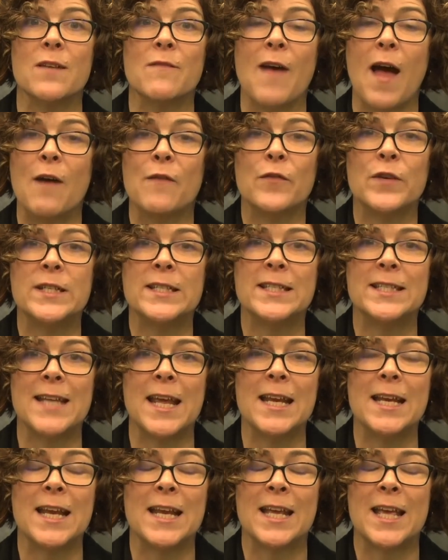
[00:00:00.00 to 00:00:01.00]
of every
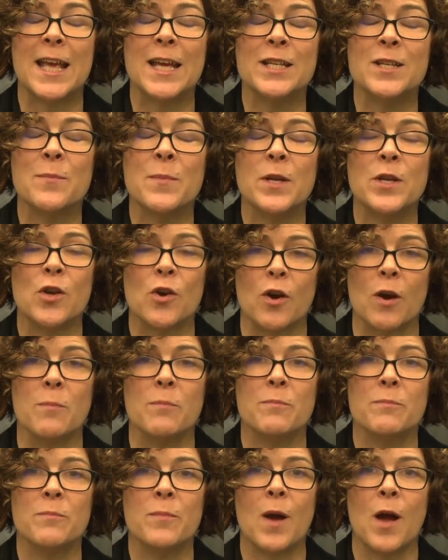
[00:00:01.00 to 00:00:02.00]
state and kingdom in Europe,
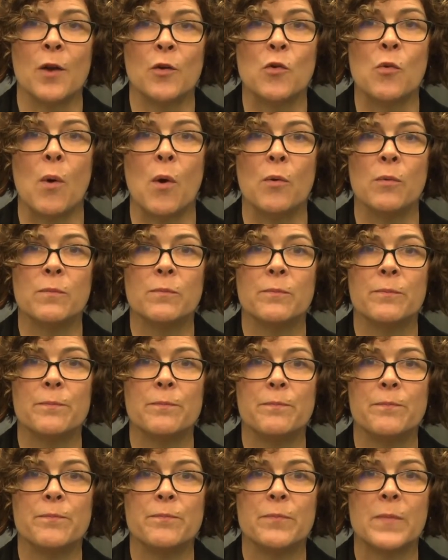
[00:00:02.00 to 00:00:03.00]
unquote.
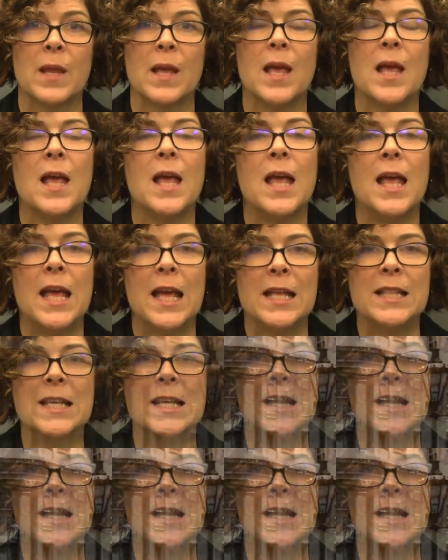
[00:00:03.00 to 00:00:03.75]
In the